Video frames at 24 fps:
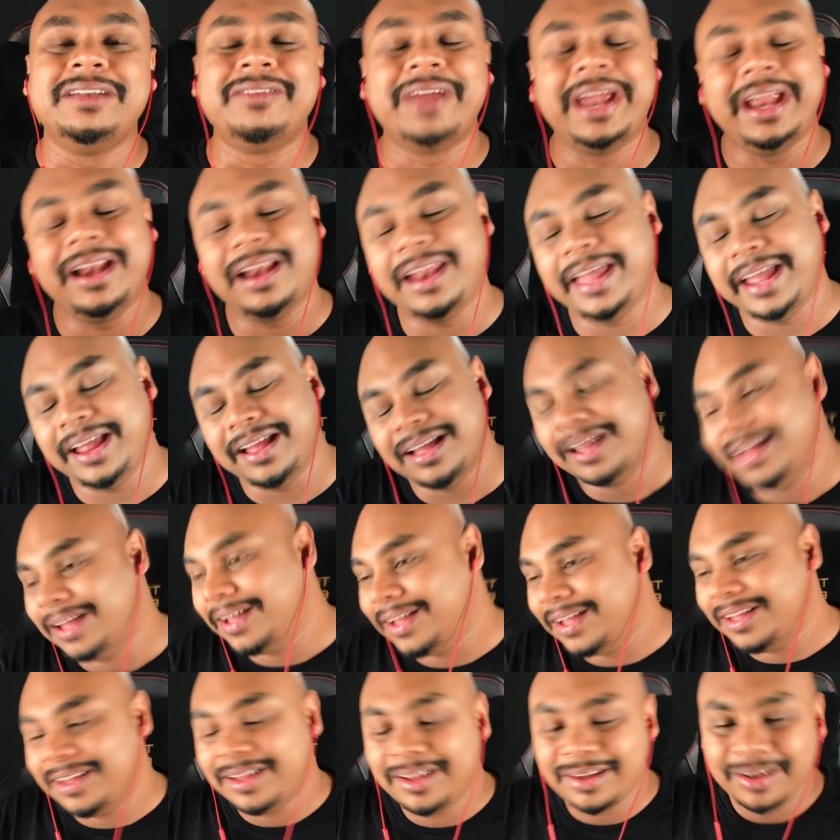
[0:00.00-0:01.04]
right? Like,
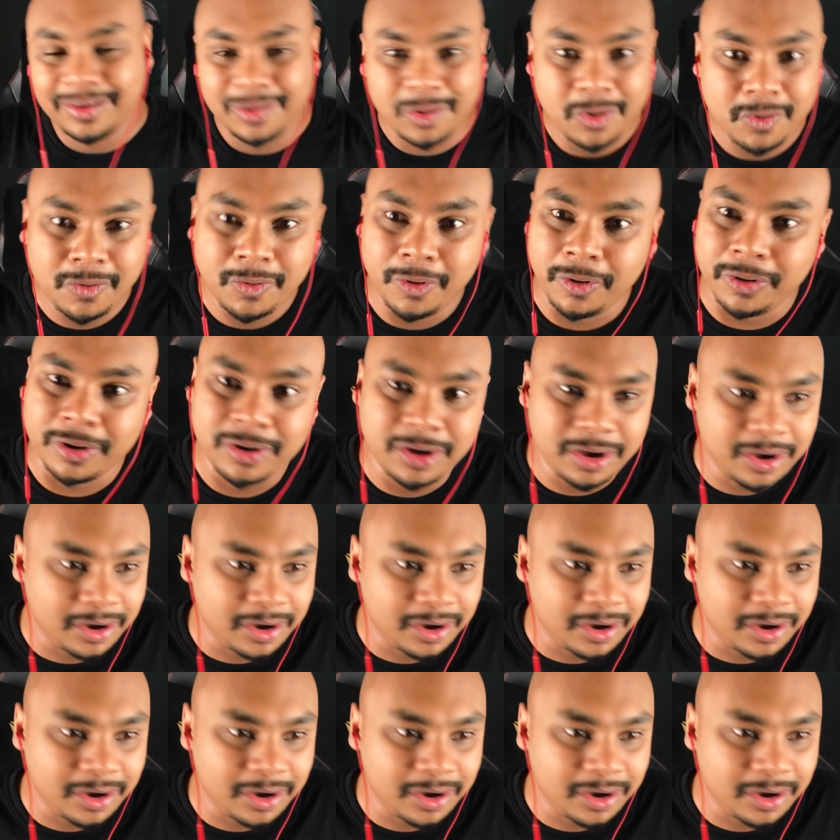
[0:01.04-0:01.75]
oh